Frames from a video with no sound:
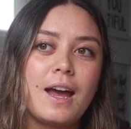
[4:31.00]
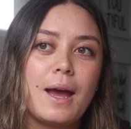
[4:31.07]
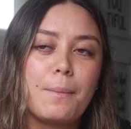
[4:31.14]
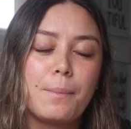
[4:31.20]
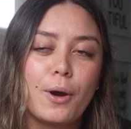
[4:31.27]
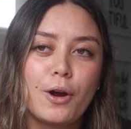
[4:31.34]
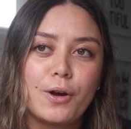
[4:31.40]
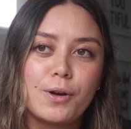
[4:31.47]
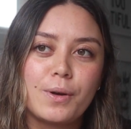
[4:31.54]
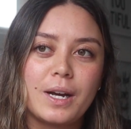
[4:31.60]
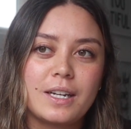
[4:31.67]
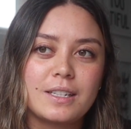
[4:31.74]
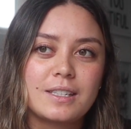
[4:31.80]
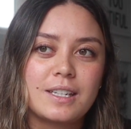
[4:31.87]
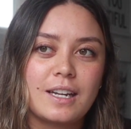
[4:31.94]
and borrow
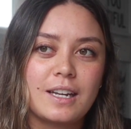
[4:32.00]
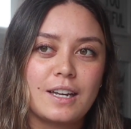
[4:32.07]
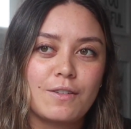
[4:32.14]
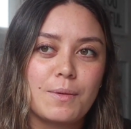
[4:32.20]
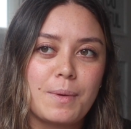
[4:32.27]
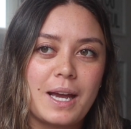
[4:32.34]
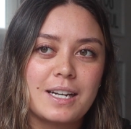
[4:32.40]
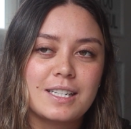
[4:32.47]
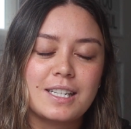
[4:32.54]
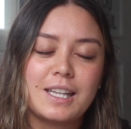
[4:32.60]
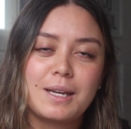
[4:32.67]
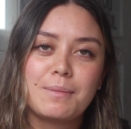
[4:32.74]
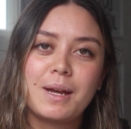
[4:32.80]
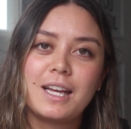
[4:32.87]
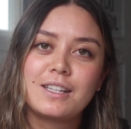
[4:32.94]
it and give it back to
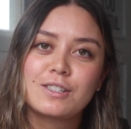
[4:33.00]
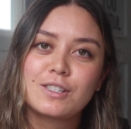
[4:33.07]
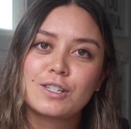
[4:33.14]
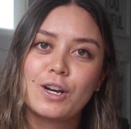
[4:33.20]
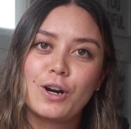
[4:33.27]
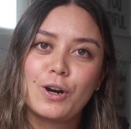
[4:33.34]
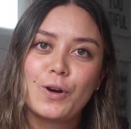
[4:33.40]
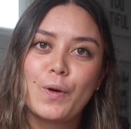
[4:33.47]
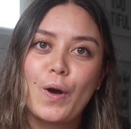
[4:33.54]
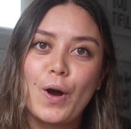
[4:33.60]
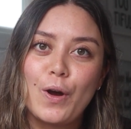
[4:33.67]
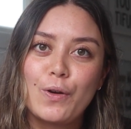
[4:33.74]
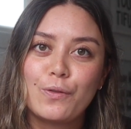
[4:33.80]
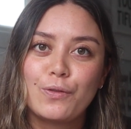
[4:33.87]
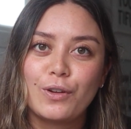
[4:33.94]
them. And so
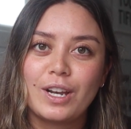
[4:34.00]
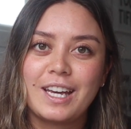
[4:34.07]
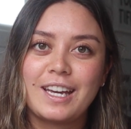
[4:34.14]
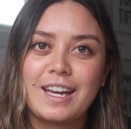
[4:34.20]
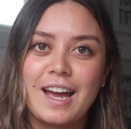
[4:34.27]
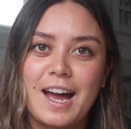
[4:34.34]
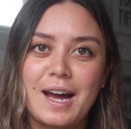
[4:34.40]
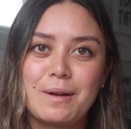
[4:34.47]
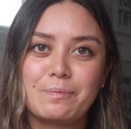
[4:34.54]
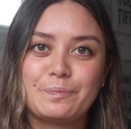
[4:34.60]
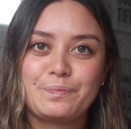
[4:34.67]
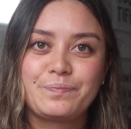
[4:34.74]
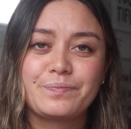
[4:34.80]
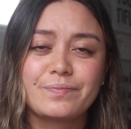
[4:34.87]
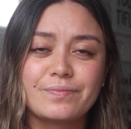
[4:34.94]
hopefully,
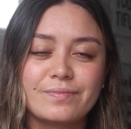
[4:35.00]
sorry,